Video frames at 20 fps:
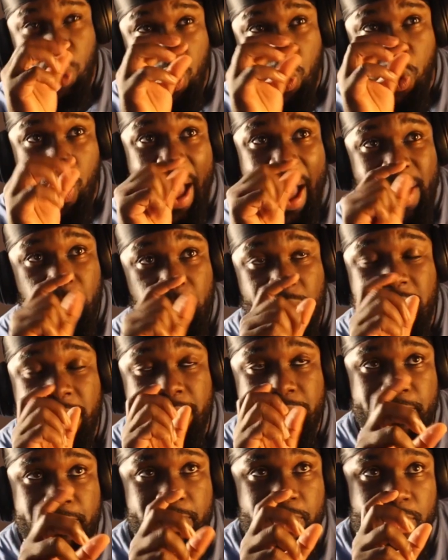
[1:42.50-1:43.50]
wide where it
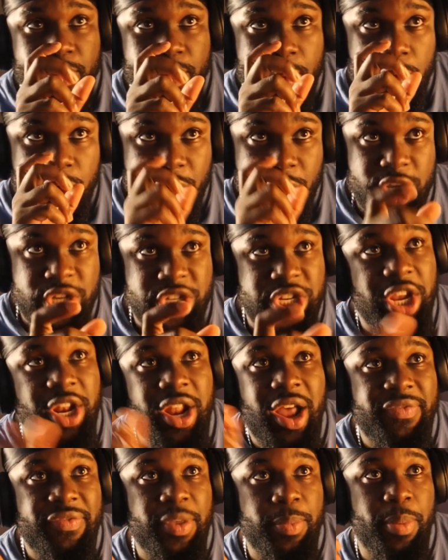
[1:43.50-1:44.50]
ricocheted
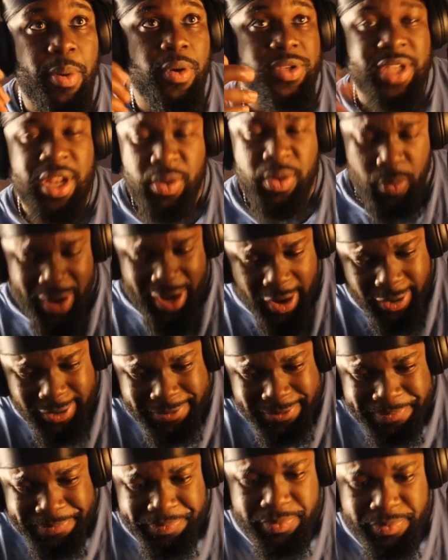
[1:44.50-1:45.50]
off the post and it went out.
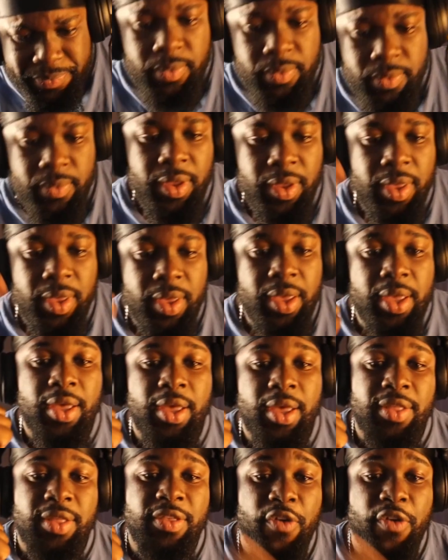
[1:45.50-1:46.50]

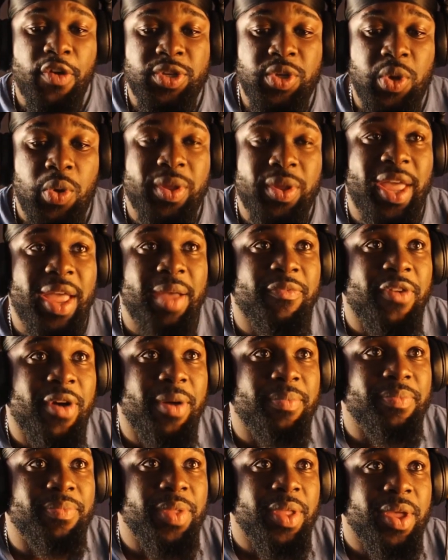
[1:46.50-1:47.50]
The first goal came
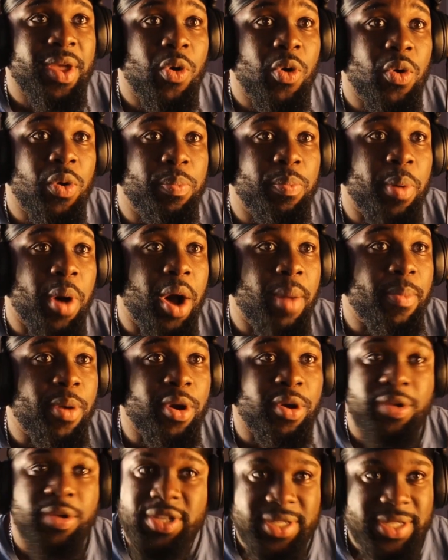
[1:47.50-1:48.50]
from Cole
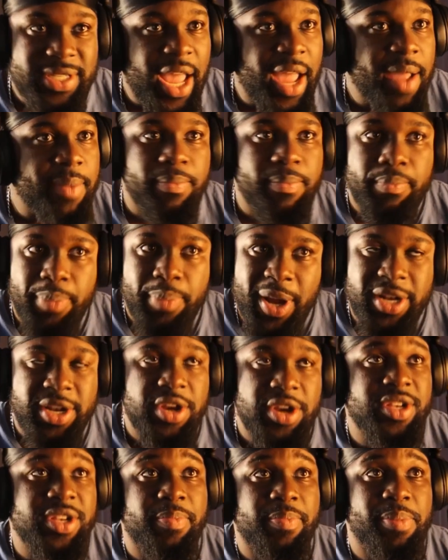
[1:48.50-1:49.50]
Palmer. Same
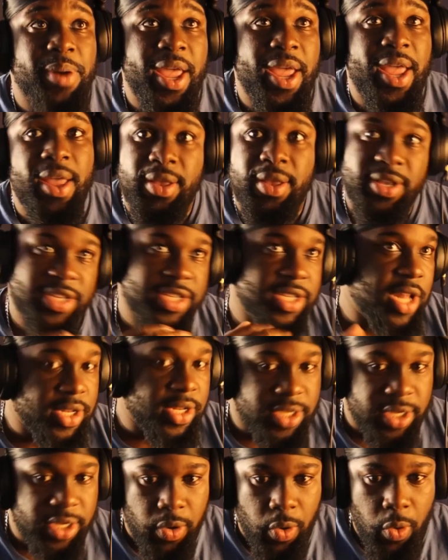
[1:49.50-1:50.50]
pattern of play,
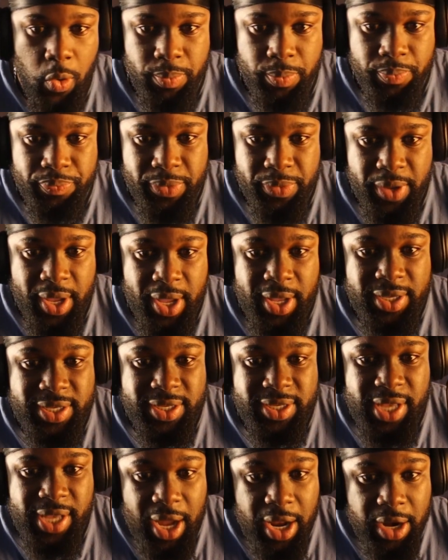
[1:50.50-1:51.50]
slots it home.
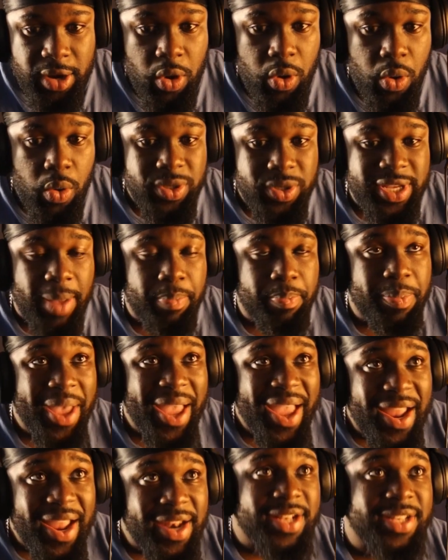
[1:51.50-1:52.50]
Second goal was a
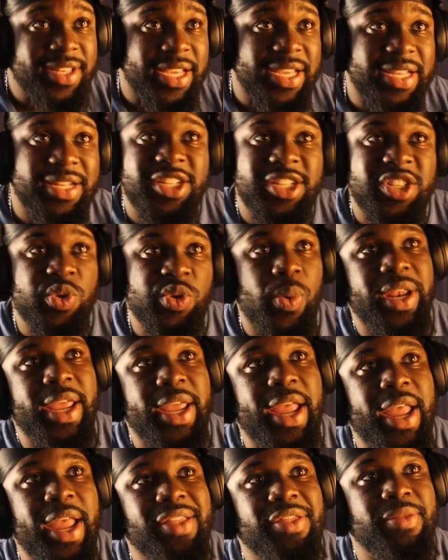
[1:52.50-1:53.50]
penalty in the
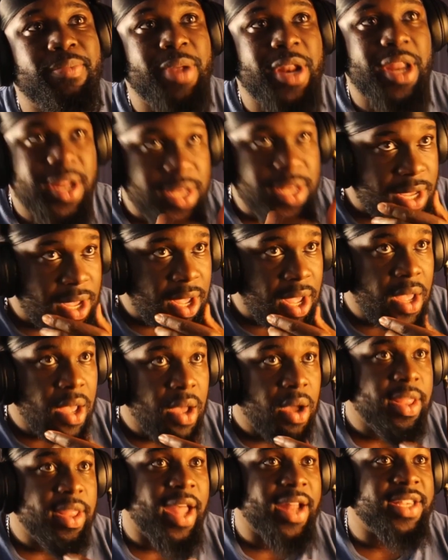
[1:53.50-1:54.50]
28th minute
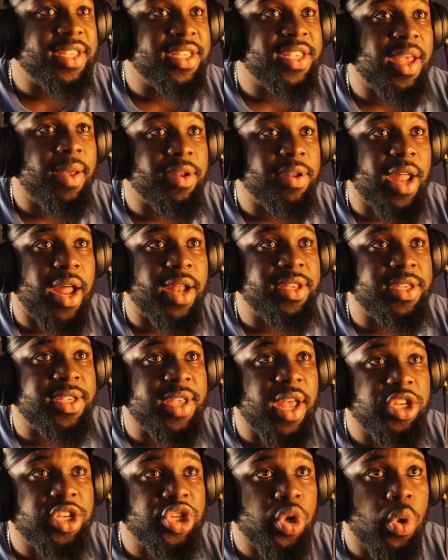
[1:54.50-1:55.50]
that
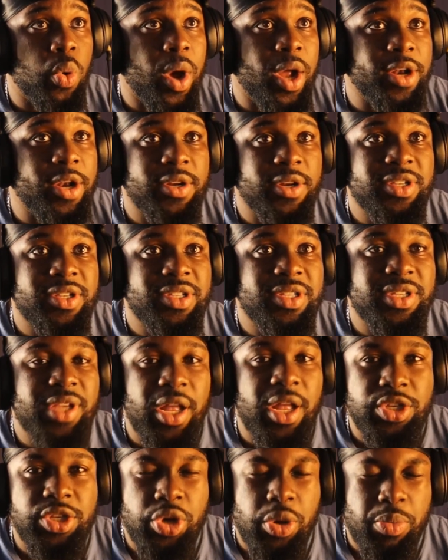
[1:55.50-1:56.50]
Sancho won.
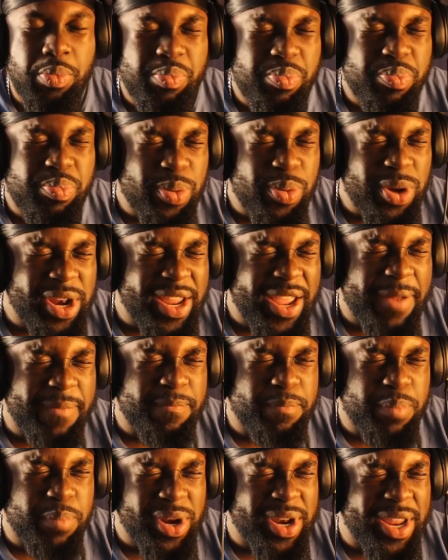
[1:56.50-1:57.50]
Sancho,
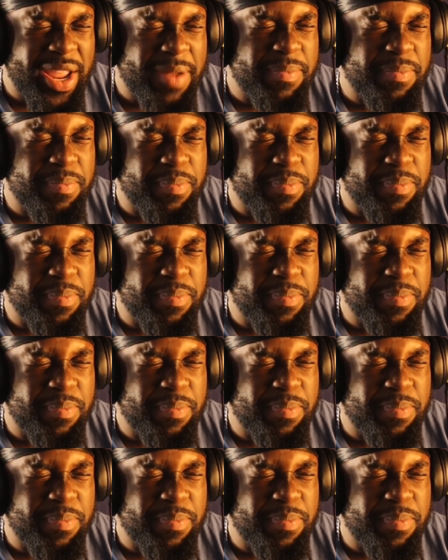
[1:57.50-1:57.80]
brilliant play